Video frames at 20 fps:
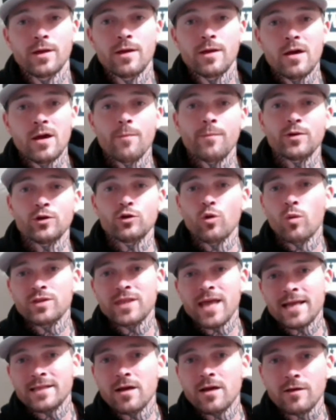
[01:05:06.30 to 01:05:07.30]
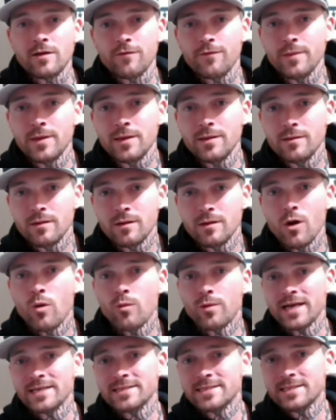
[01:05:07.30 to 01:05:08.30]
But you know what that does for me?
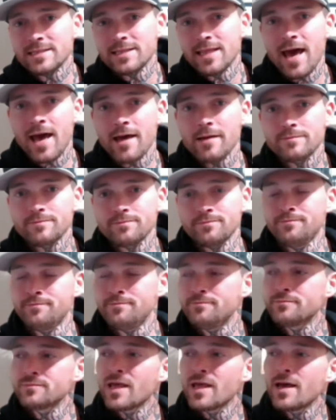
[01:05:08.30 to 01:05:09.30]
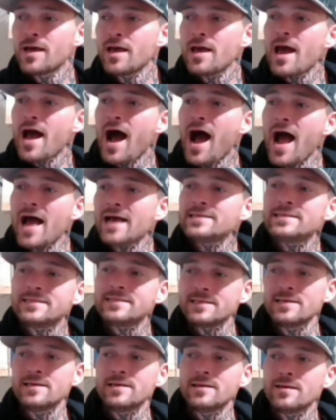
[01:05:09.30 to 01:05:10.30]
When I see that, I
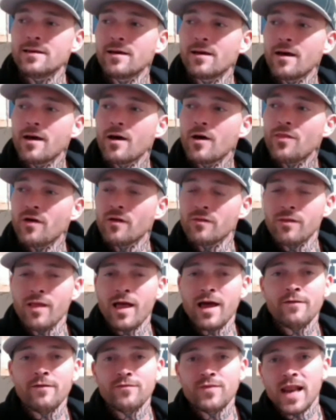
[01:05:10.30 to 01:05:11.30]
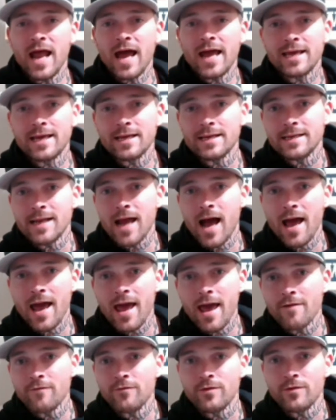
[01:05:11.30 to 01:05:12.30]
see the life that I cannot
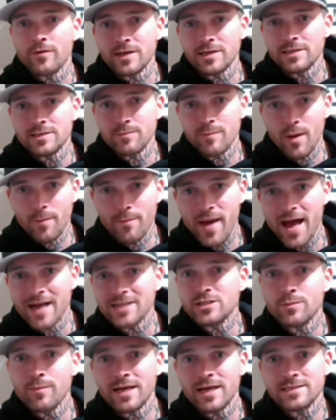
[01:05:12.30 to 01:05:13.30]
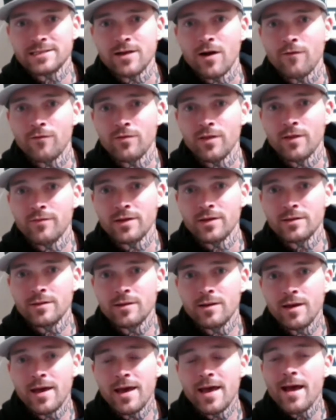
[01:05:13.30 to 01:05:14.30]
ever imagine myself living,
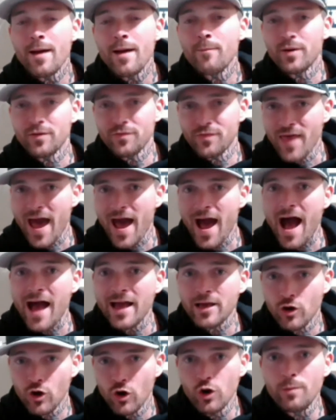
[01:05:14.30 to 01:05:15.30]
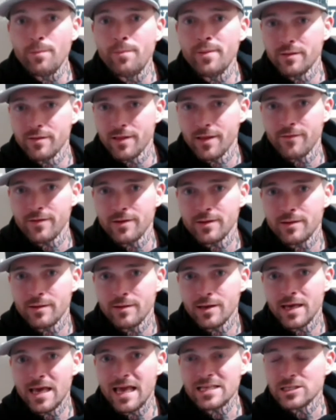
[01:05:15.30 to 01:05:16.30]
but that I could be living
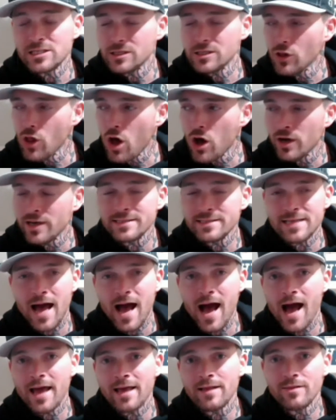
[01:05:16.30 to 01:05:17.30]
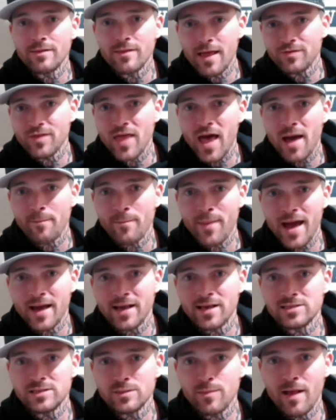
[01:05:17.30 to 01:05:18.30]
as long as I let that back
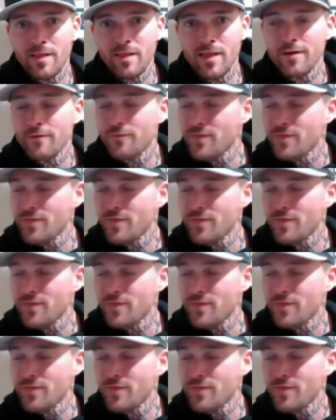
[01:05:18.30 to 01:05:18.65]
into my life.